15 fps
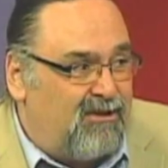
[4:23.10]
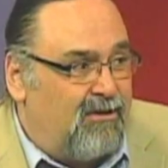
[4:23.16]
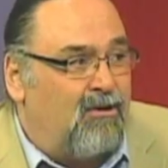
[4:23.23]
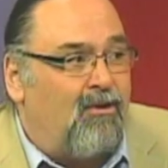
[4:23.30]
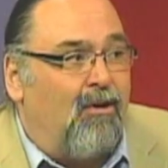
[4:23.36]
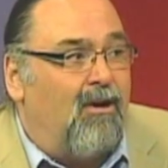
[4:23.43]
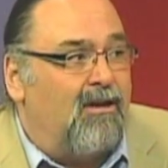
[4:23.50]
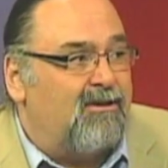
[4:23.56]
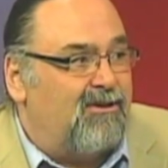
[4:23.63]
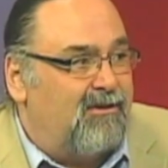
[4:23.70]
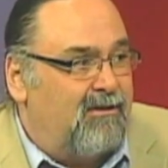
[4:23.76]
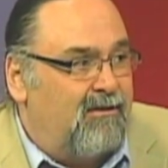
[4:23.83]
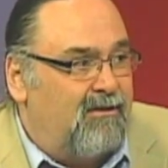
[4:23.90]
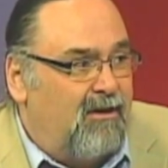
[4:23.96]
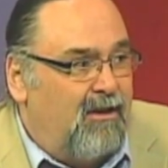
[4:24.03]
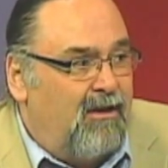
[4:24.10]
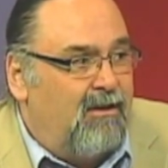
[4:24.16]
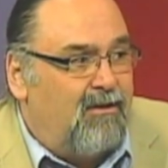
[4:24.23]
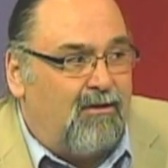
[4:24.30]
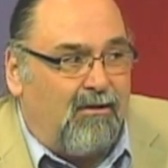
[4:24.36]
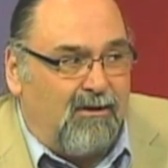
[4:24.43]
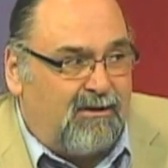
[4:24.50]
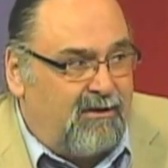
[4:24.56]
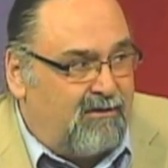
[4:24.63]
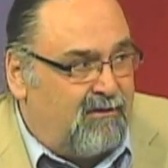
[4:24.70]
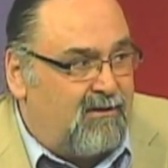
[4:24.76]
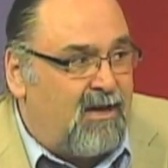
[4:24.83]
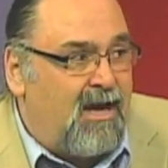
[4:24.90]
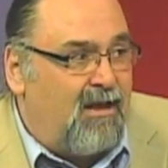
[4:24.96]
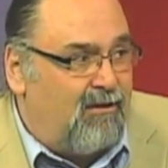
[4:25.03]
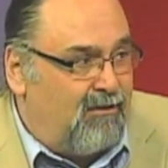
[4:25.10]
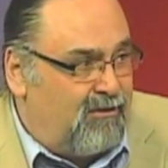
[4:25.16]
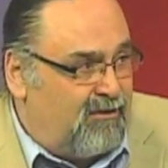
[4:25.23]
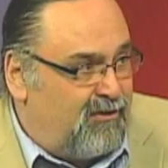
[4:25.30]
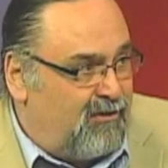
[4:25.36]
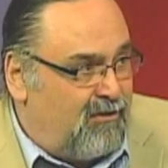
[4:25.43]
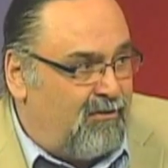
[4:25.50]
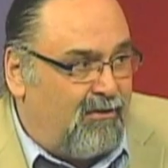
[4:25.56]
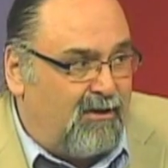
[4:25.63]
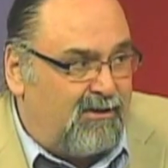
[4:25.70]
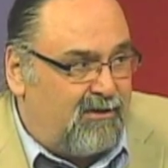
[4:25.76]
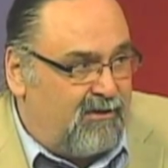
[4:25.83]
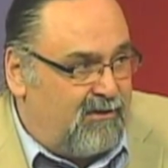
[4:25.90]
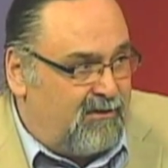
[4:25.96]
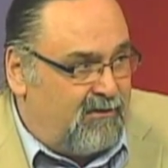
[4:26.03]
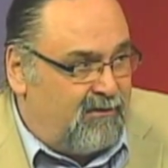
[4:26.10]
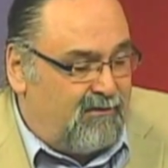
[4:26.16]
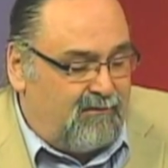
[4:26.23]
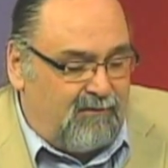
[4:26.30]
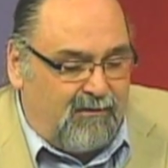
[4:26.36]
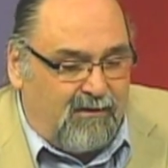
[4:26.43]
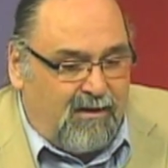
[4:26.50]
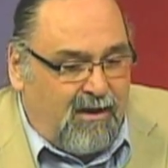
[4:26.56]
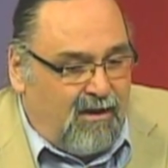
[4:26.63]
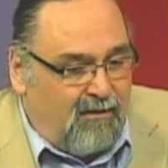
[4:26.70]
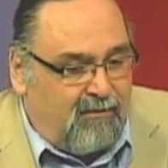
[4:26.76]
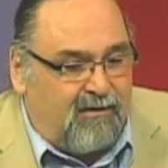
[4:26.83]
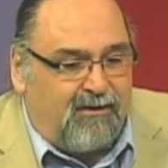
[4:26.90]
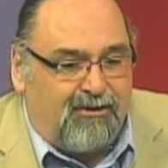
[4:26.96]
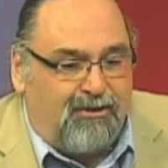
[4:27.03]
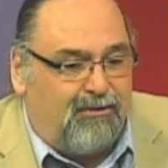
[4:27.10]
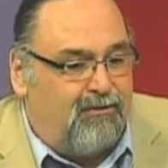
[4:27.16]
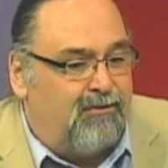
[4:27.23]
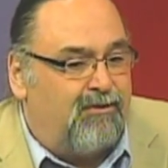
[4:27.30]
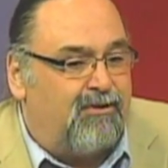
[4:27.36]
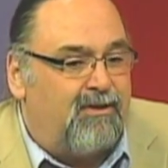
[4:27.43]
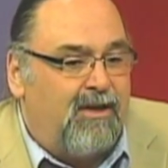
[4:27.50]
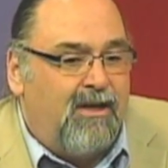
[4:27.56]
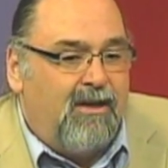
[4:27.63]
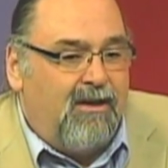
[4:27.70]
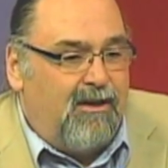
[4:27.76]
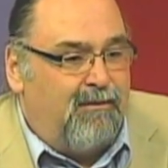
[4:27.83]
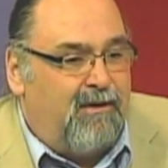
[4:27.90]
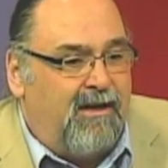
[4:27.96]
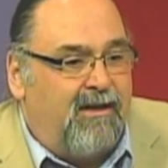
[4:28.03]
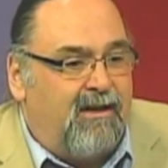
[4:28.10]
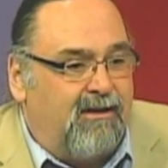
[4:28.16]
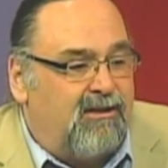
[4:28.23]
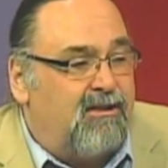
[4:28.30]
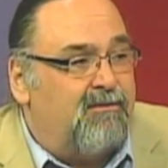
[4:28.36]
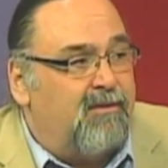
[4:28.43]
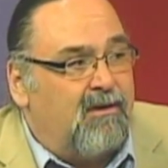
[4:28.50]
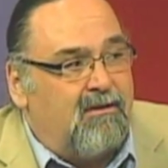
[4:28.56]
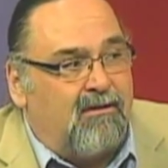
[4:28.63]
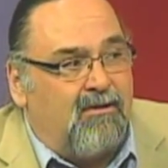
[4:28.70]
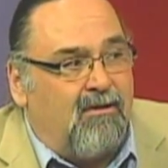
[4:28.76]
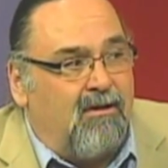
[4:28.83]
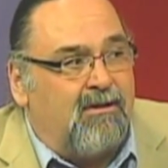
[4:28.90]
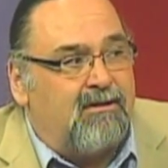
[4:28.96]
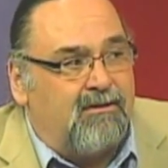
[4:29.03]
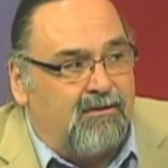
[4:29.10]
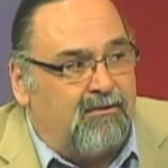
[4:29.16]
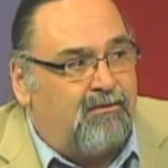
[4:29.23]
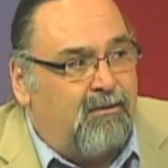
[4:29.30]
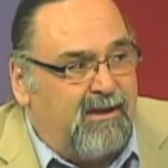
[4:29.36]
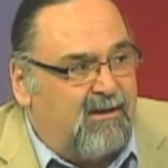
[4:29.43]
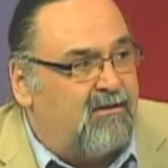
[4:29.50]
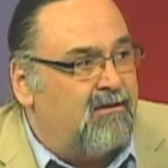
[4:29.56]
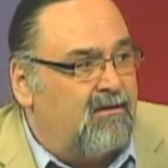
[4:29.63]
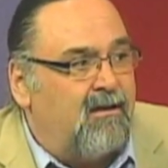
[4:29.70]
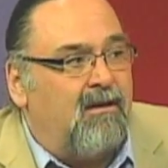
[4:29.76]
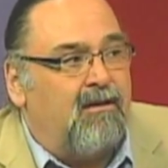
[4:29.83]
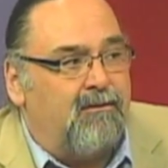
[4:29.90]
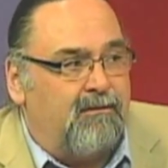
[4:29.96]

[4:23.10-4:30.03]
the cost. Sure. The cost isn't dollars, the cost isn't health issues in many cases, but the cost is wasted time.